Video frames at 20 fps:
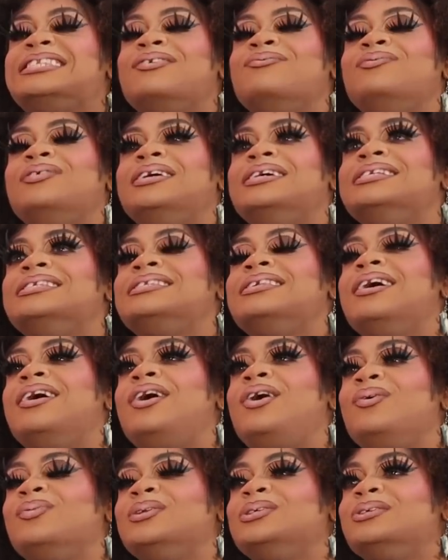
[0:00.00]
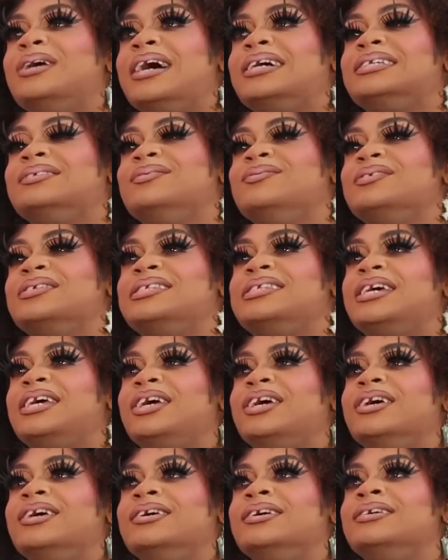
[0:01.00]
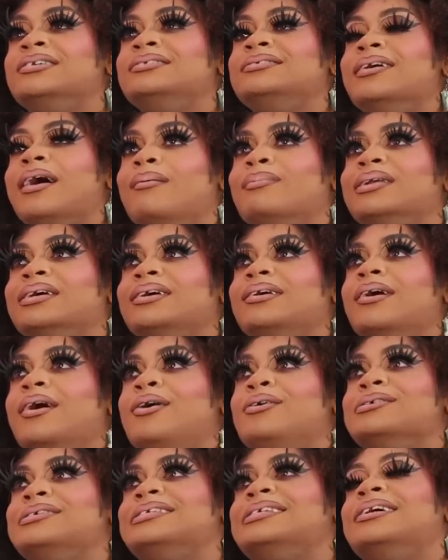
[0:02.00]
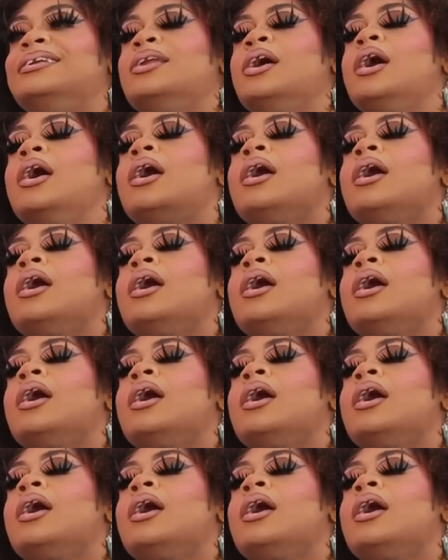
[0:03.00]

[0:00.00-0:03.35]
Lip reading: was on the track team. He was a senior, Dominique Golston.